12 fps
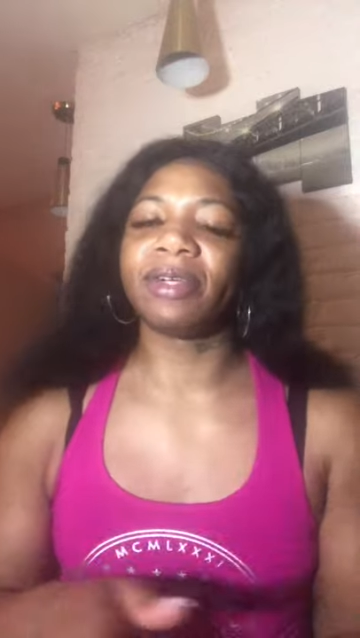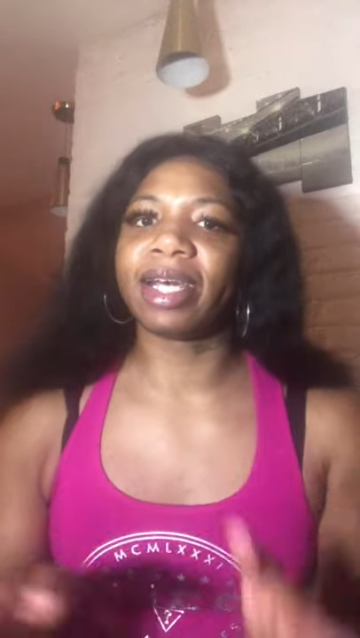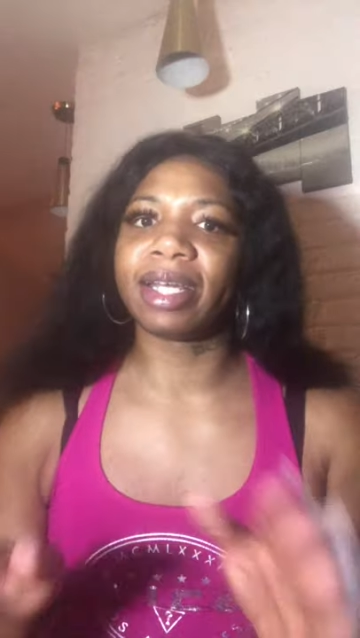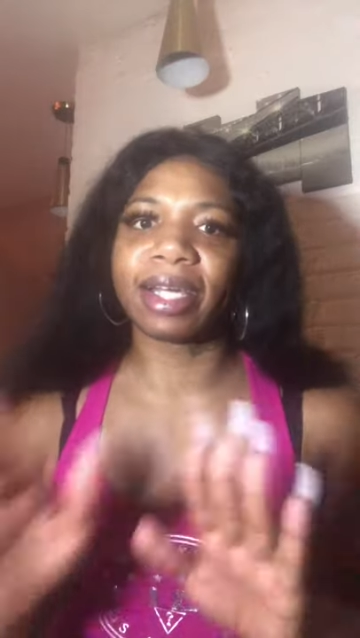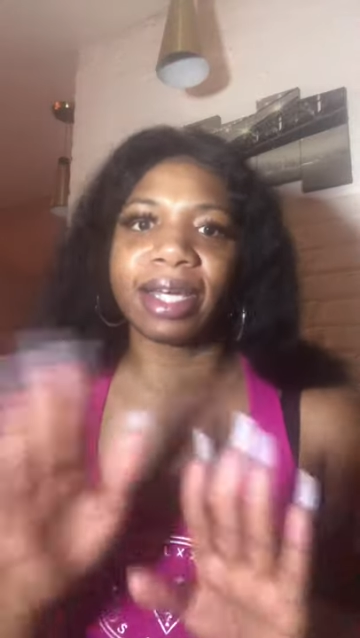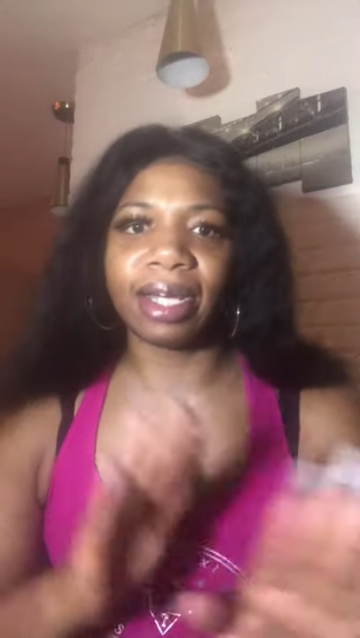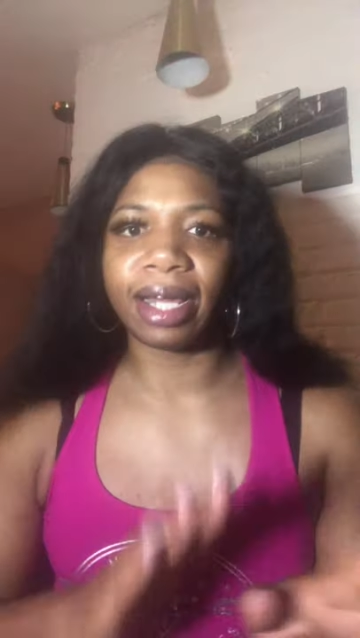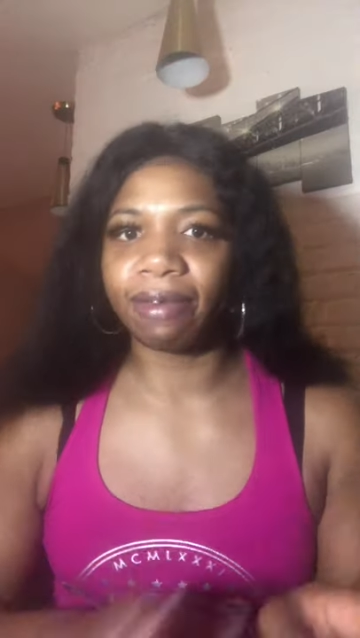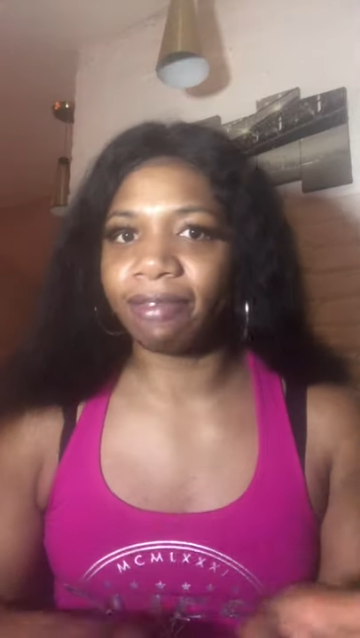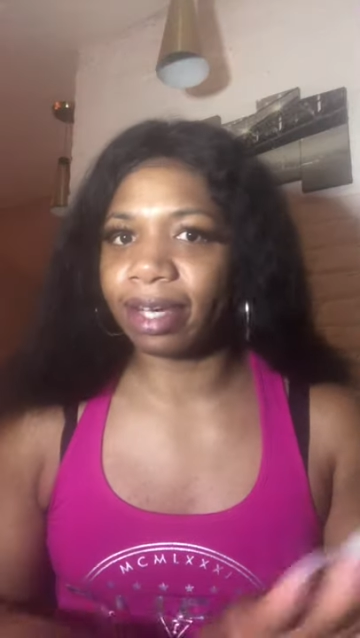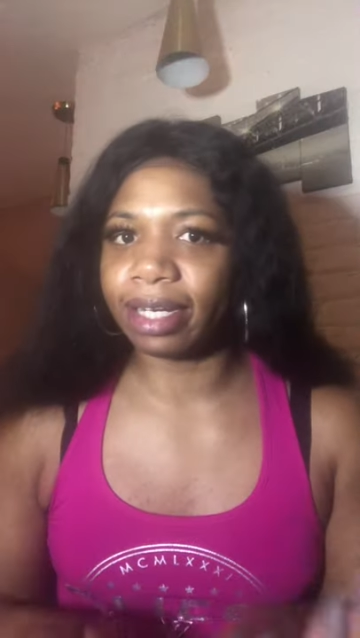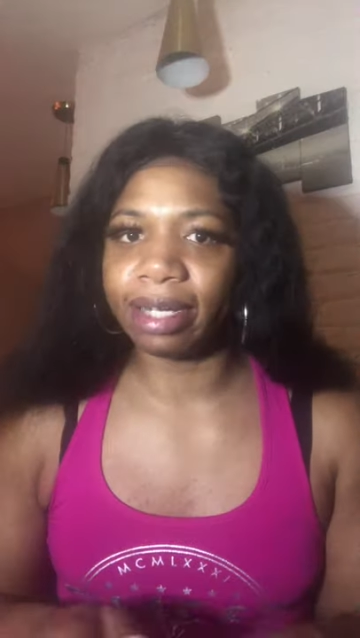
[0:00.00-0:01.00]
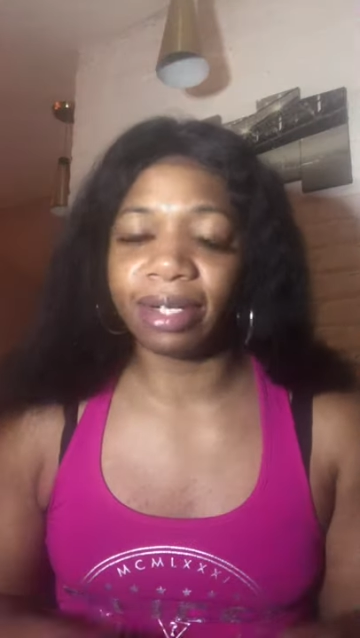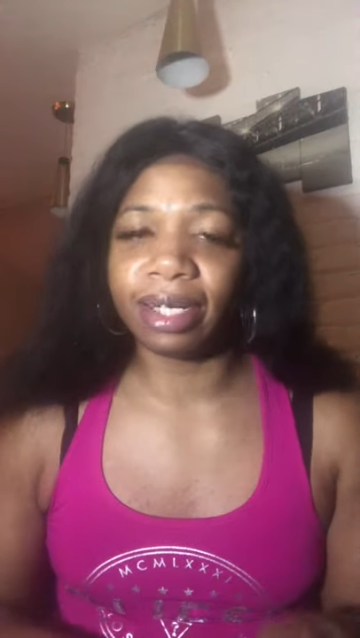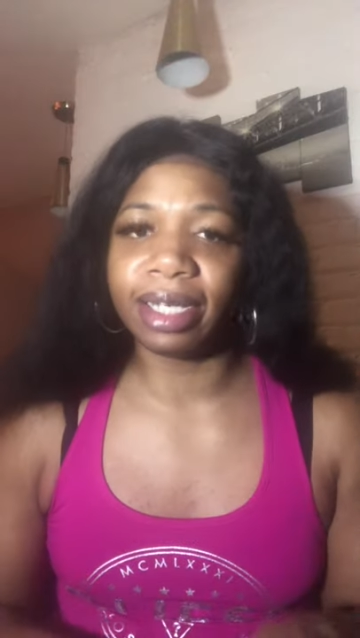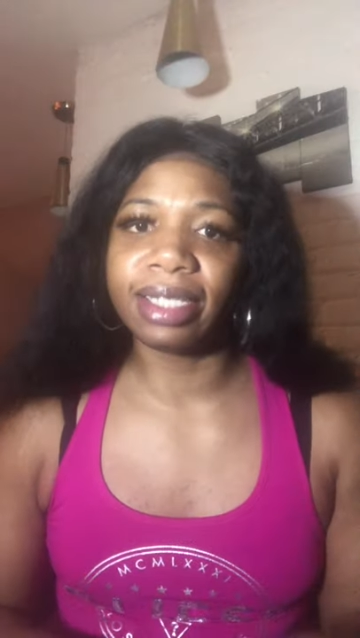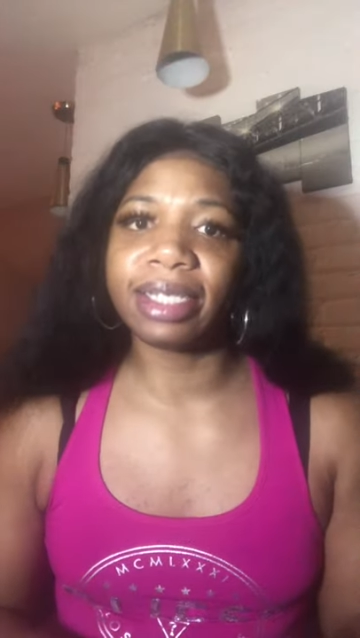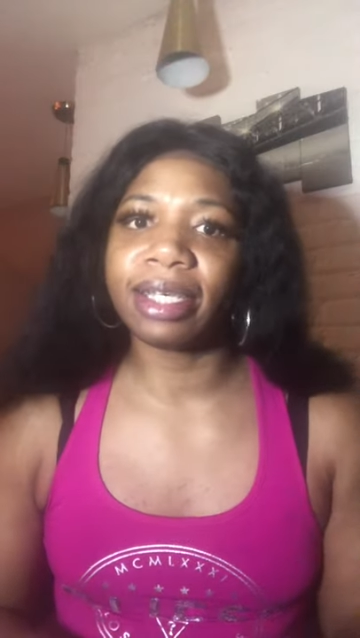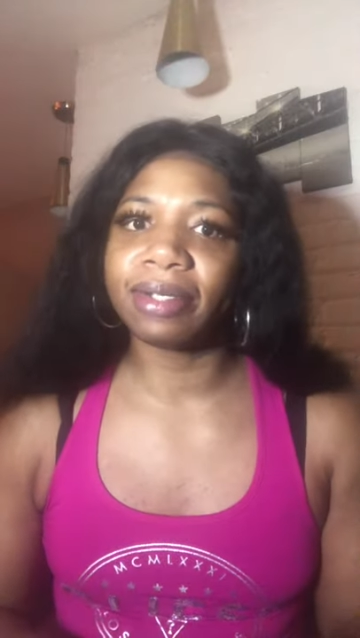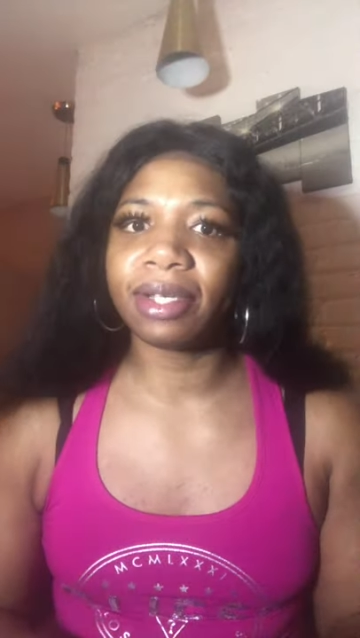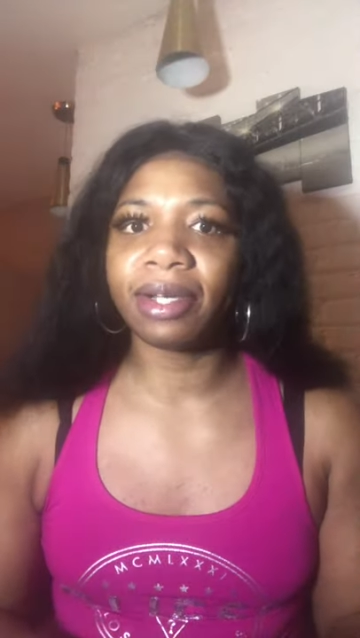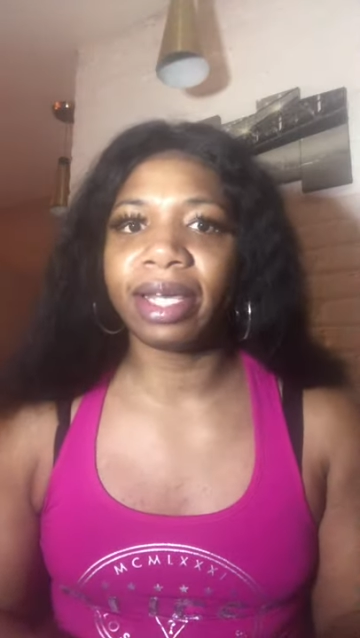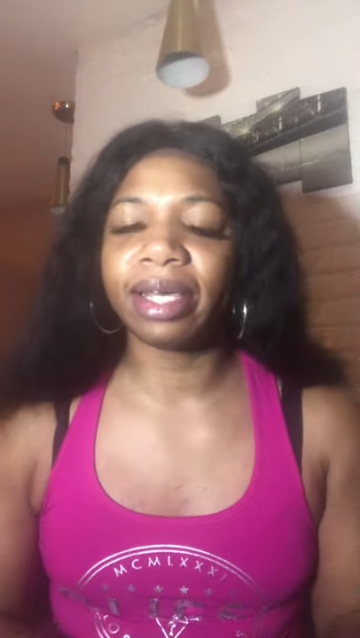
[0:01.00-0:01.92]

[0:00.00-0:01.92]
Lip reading: You gotta kind of like find out the details on